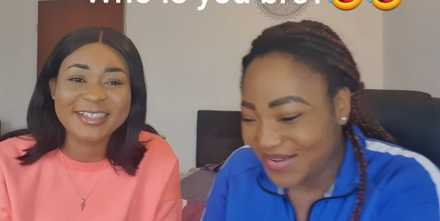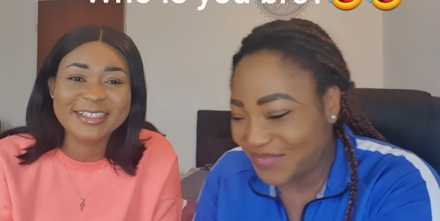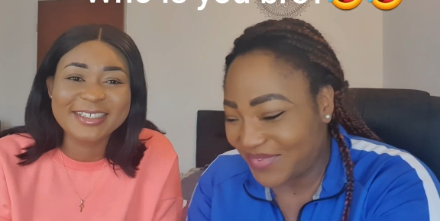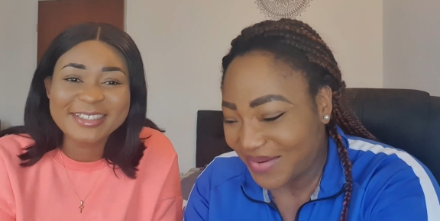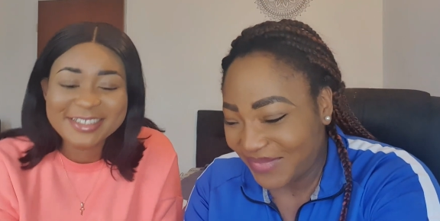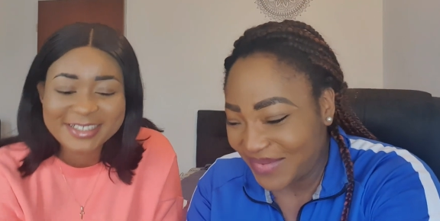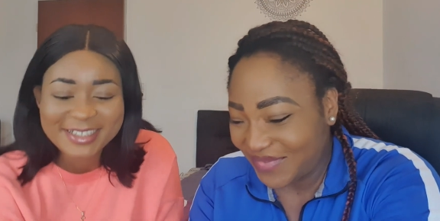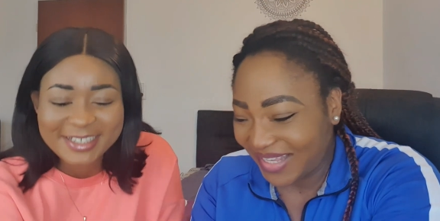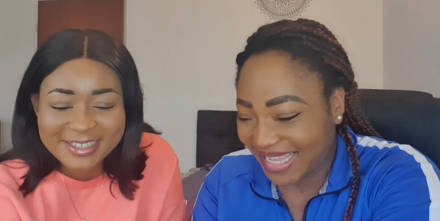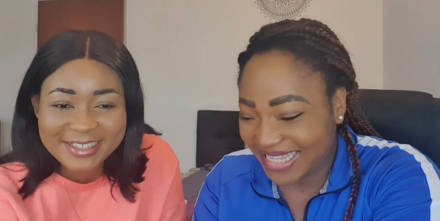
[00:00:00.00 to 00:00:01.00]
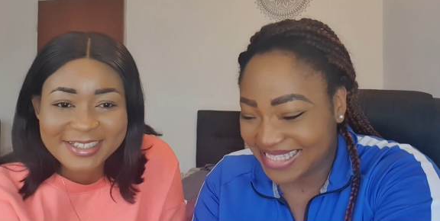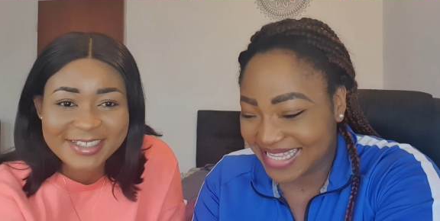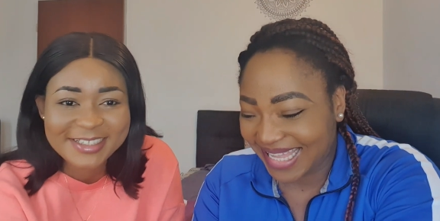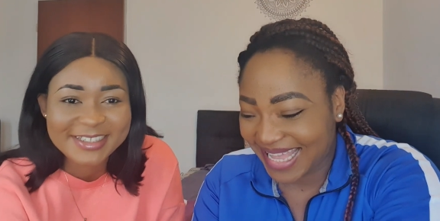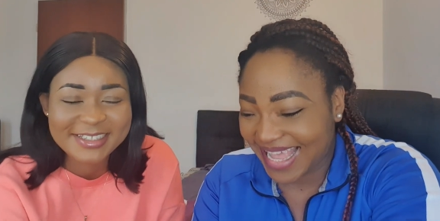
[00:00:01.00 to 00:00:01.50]
Speaker 1: problem. Okay,
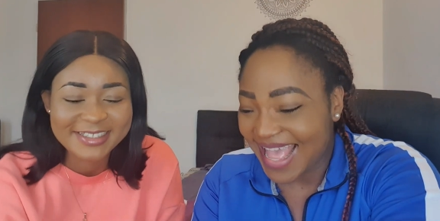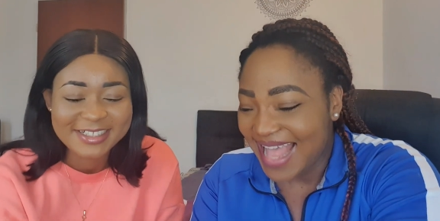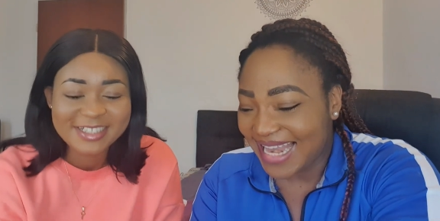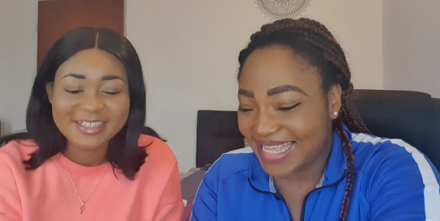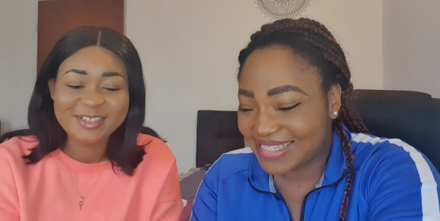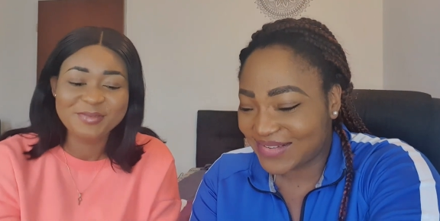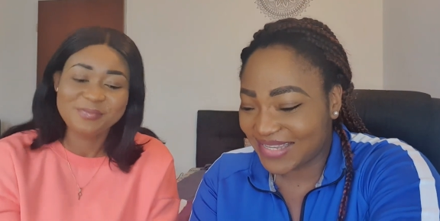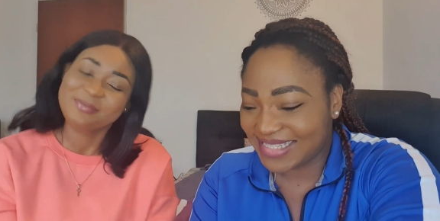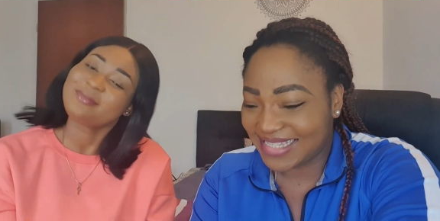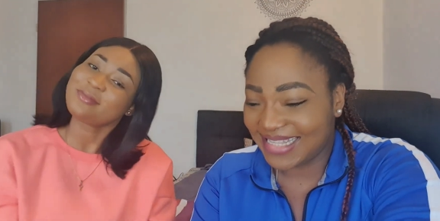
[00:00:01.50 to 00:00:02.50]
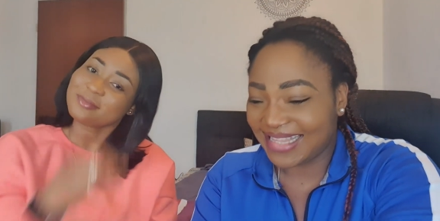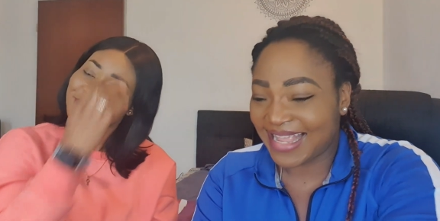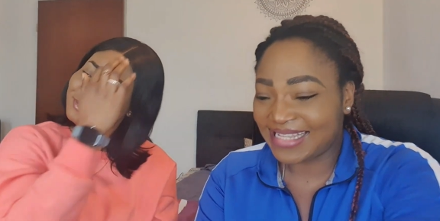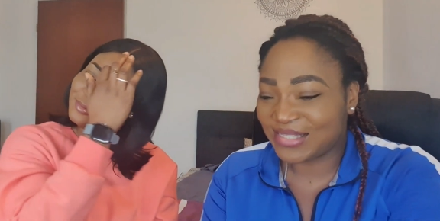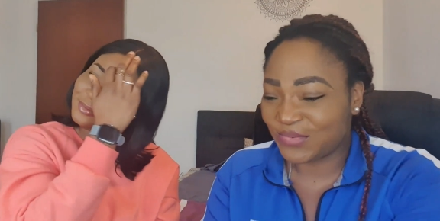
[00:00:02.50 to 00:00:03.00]
it's okay. Let's go into the
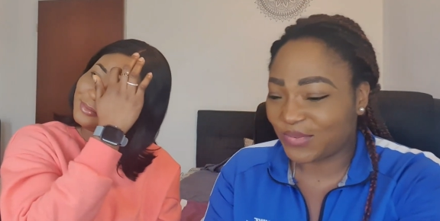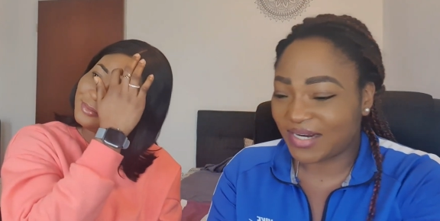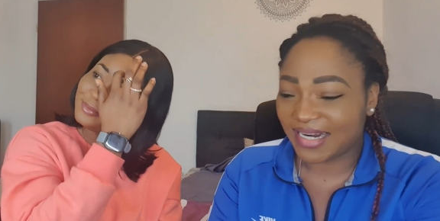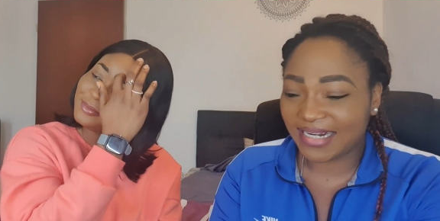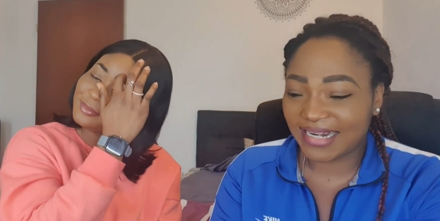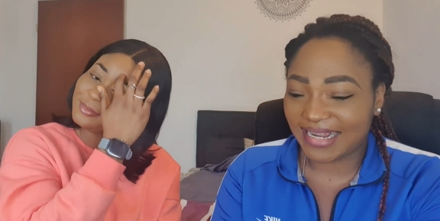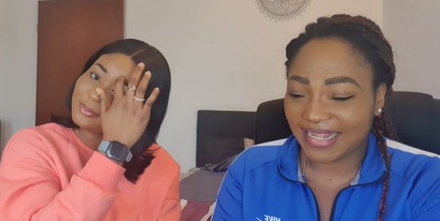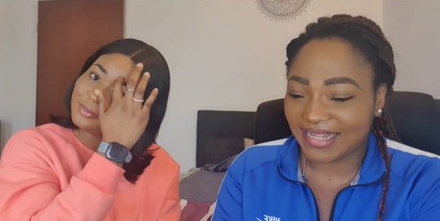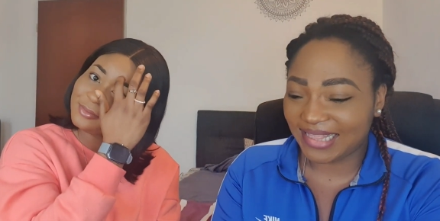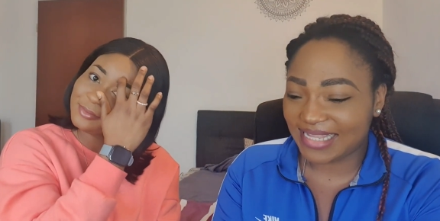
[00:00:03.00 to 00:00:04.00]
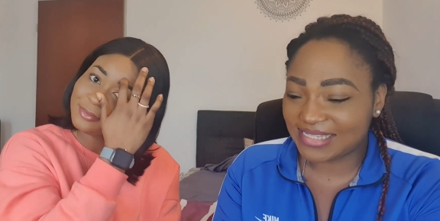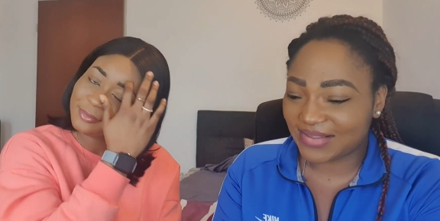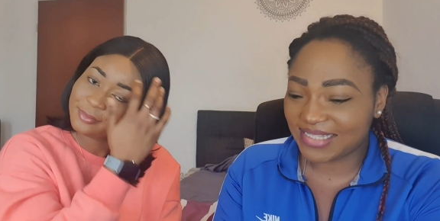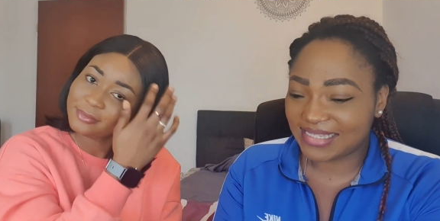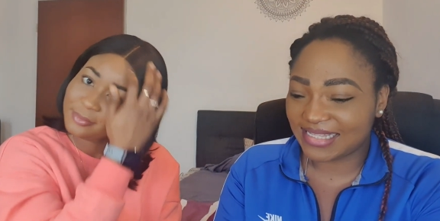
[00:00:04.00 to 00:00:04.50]
next word. Let's
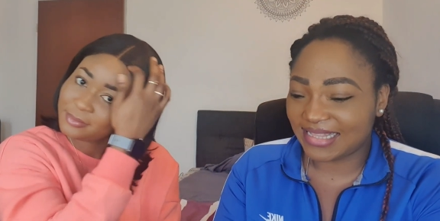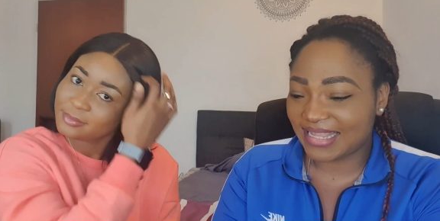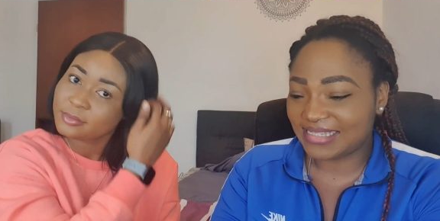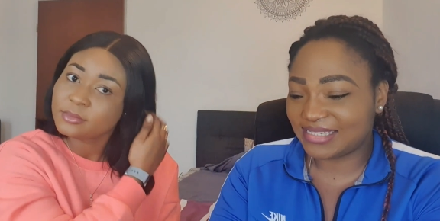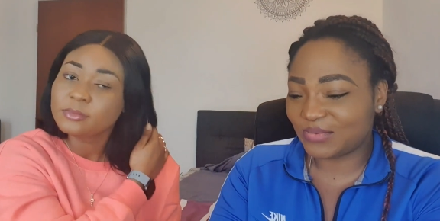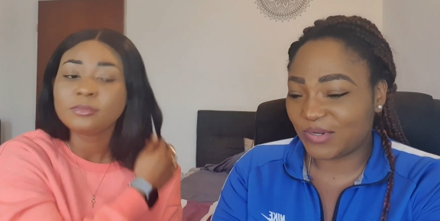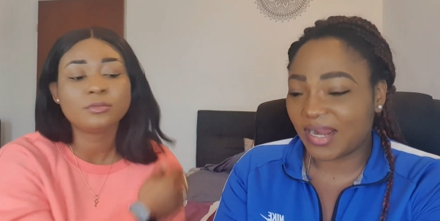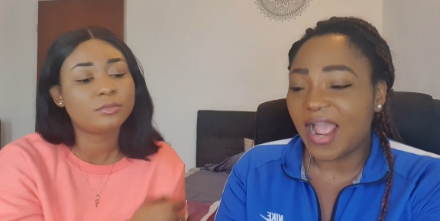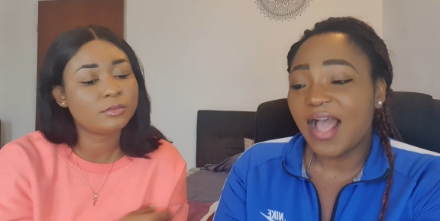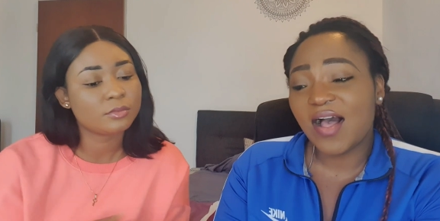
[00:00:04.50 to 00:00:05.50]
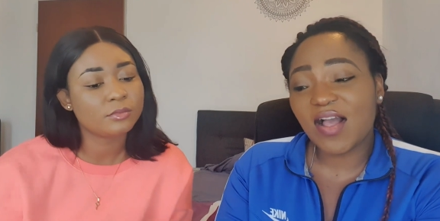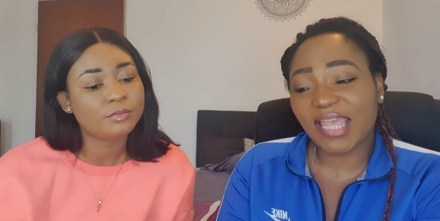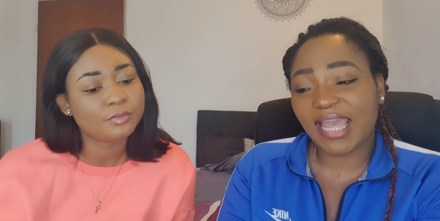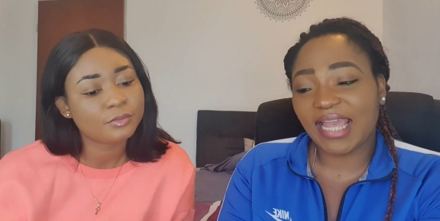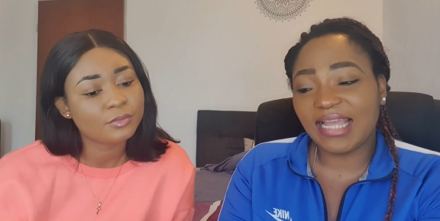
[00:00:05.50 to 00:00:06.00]
go into the next word.
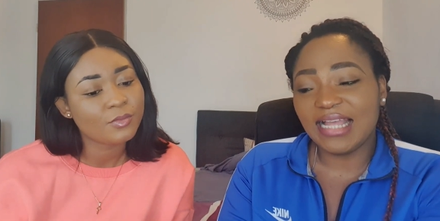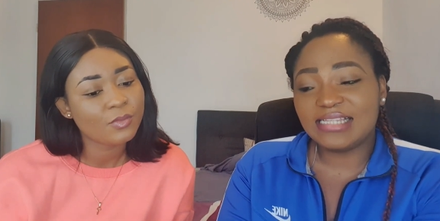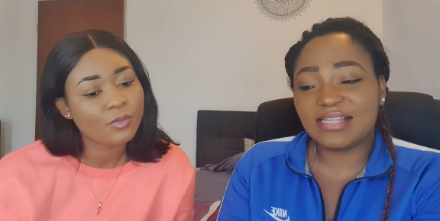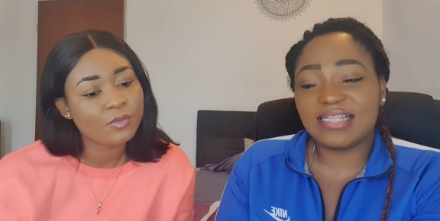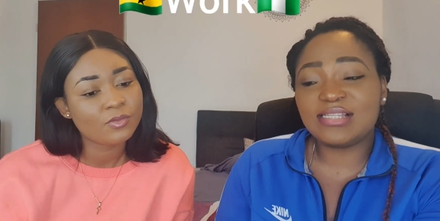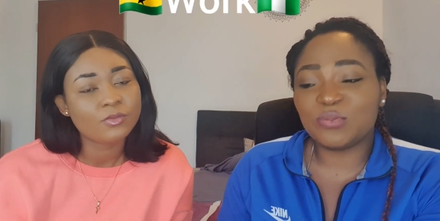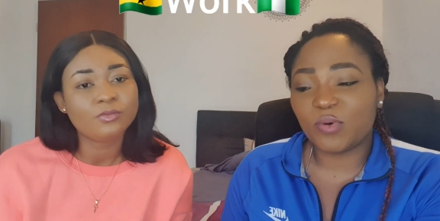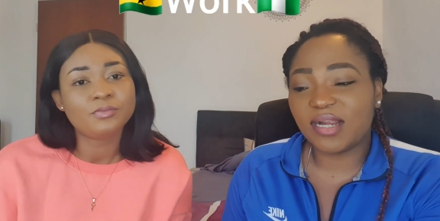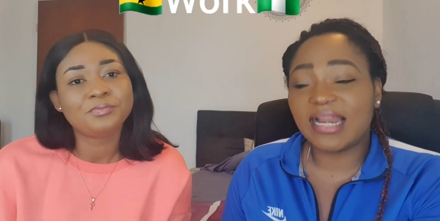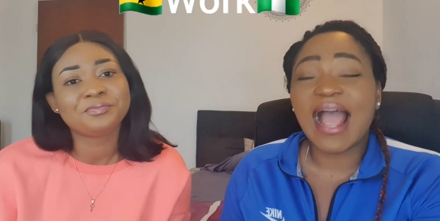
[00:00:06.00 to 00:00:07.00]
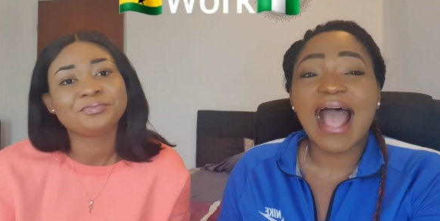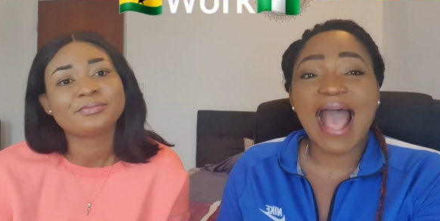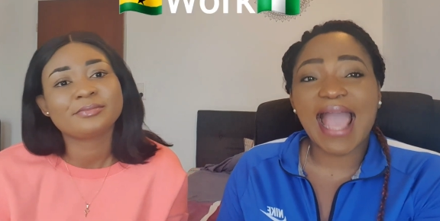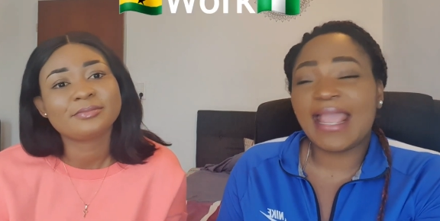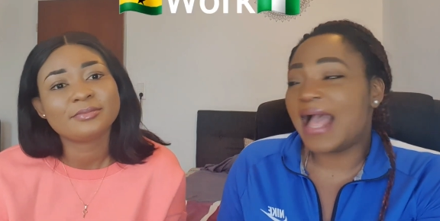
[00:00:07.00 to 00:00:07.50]
Okay, so this word,
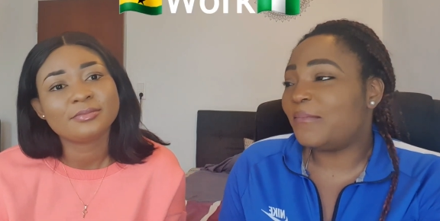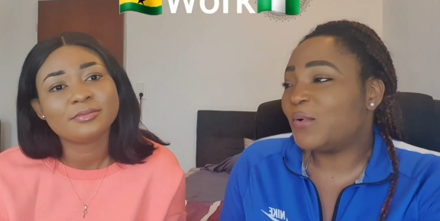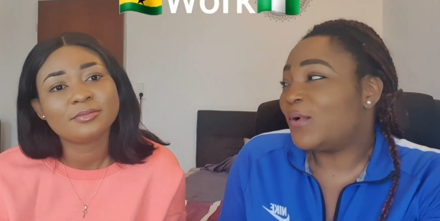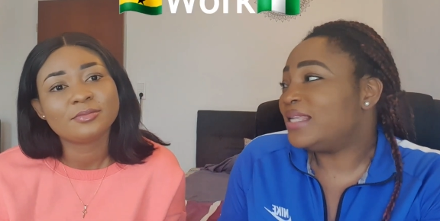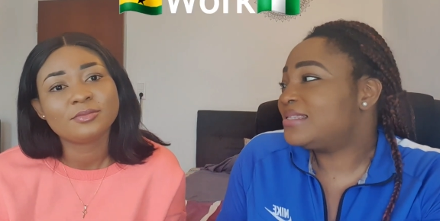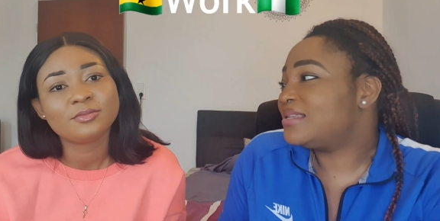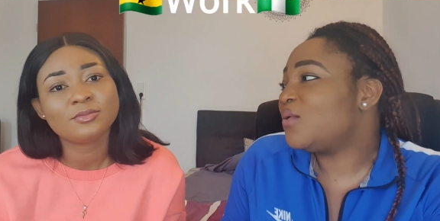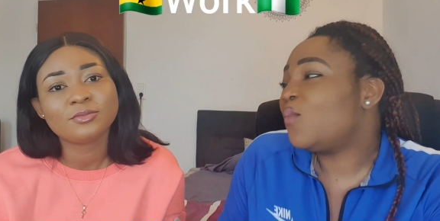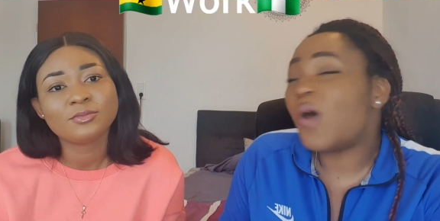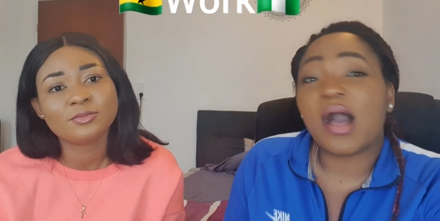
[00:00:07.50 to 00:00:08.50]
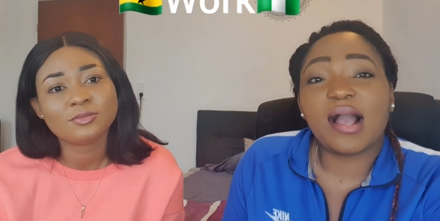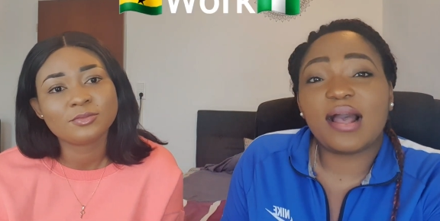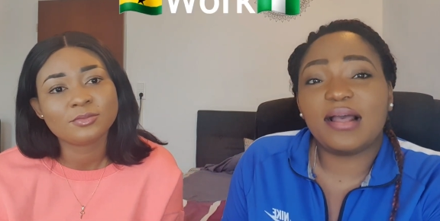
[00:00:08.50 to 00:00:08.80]
I am going to walk.